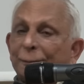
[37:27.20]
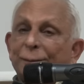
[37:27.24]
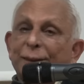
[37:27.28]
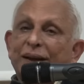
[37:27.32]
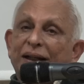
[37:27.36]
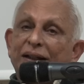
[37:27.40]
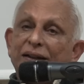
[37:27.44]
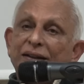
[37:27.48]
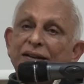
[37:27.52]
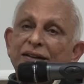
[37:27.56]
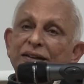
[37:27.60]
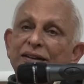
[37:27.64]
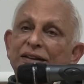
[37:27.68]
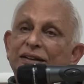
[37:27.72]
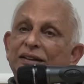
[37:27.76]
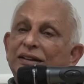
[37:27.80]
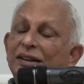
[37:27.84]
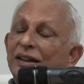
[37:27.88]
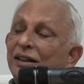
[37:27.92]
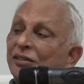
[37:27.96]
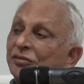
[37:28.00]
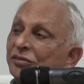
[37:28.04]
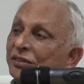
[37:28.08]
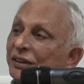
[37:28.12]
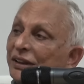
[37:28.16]
Then in
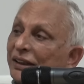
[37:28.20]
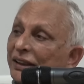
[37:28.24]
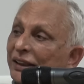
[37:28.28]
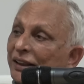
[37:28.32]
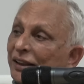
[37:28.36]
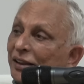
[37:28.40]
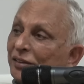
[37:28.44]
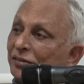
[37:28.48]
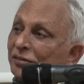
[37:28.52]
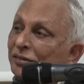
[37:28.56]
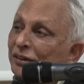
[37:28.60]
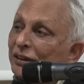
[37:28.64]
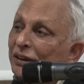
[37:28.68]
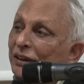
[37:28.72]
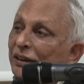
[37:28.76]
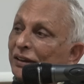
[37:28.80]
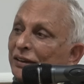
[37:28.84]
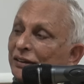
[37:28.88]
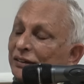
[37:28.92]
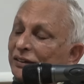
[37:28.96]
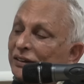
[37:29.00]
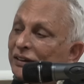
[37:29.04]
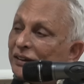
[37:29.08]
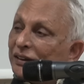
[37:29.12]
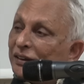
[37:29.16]
India we have
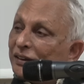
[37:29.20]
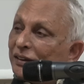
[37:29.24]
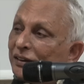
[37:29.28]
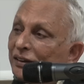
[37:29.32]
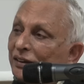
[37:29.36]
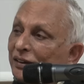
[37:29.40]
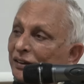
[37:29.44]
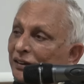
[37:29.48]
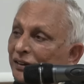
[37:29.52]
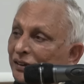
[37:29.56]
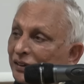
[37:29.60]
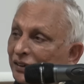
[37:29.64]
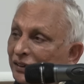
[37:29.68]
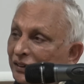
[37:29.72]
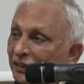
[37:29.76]
the